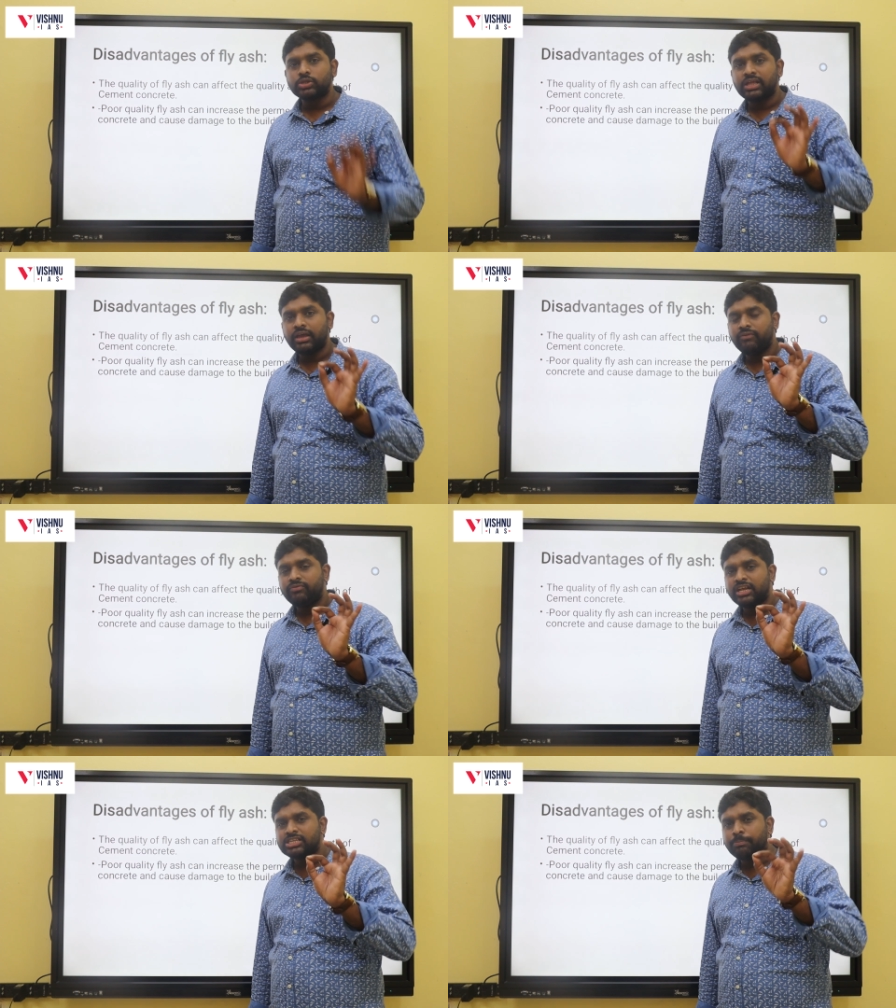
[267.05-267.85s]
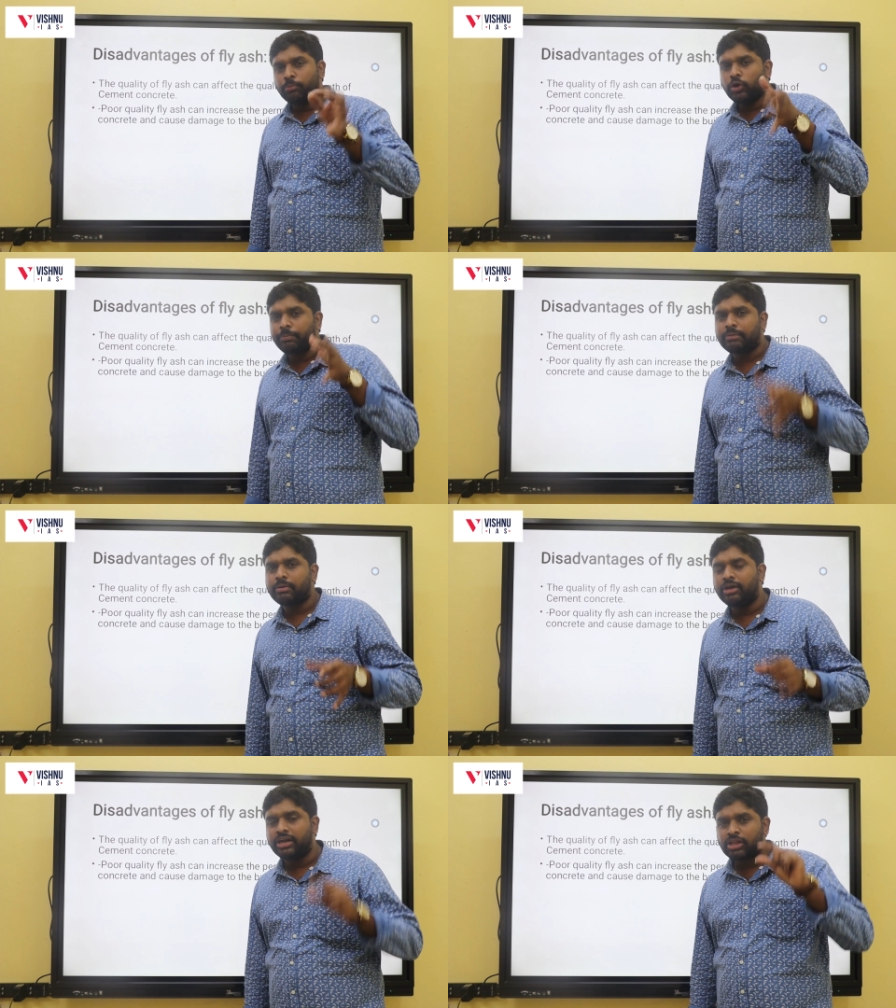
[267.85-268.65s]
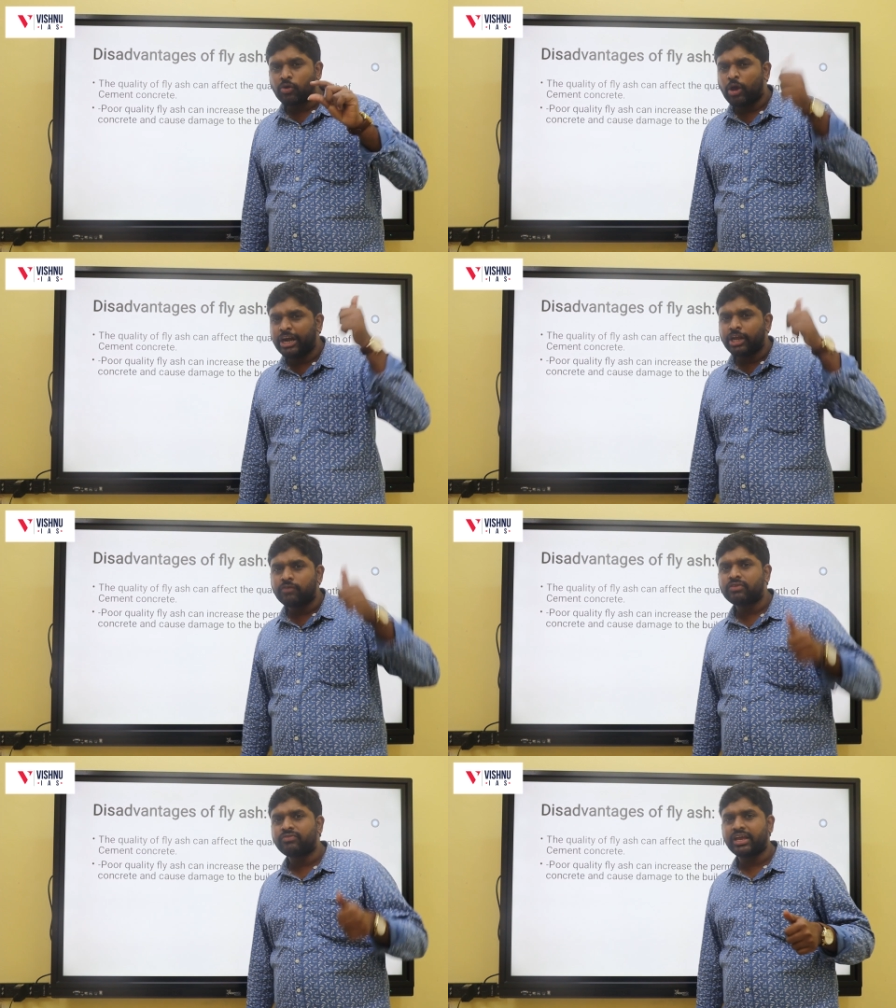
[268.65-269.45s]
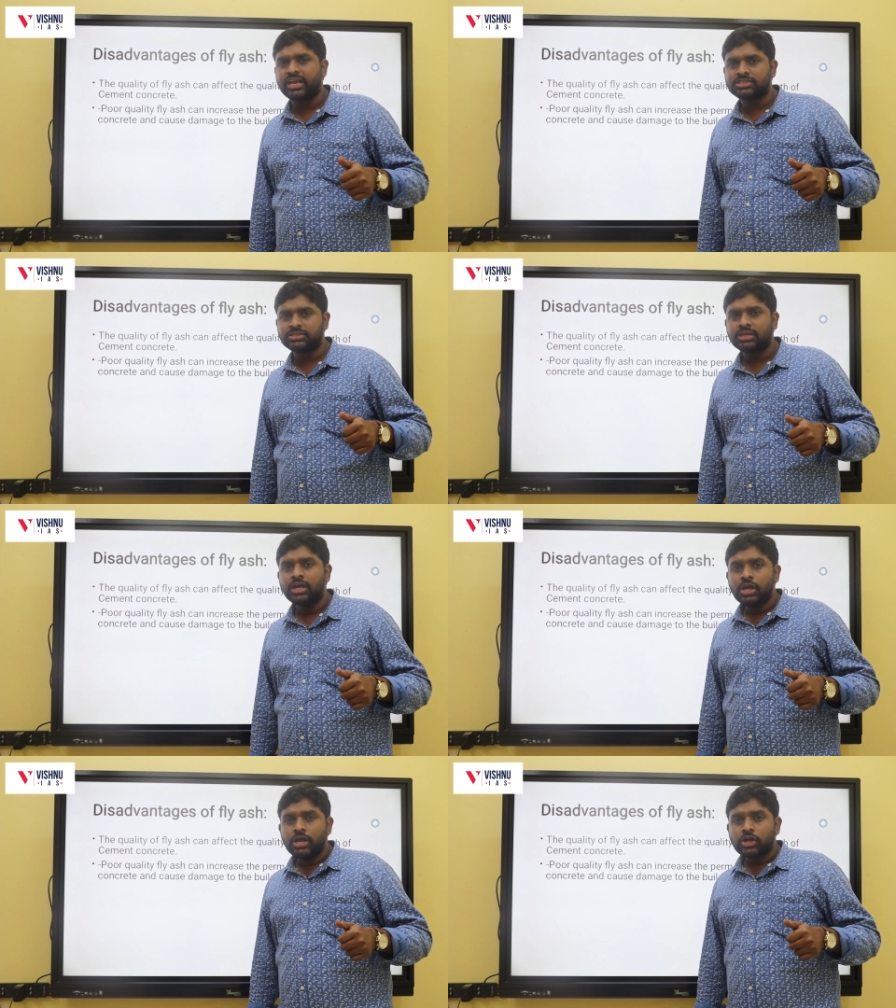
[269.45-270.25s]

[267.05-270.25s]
So they, if there is a poor permeability, the quality of the fly ash is